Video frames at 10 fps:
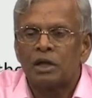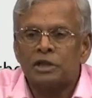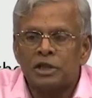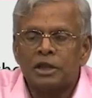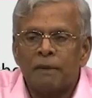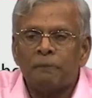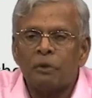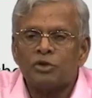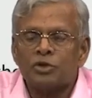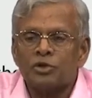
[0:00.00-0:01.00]
This
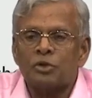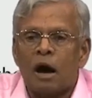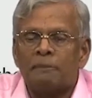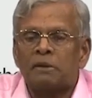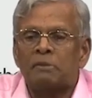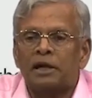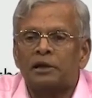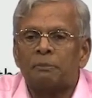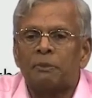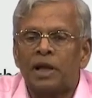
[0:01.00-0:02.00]
approach to optimal
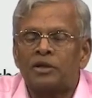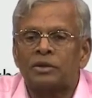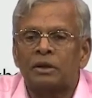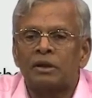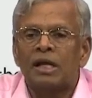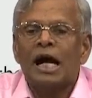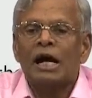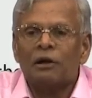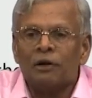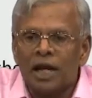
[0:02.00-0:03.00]
interpolation
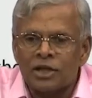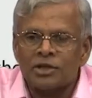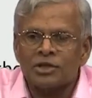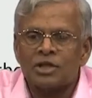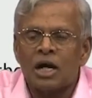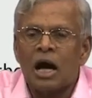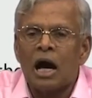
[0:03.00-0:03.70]
rests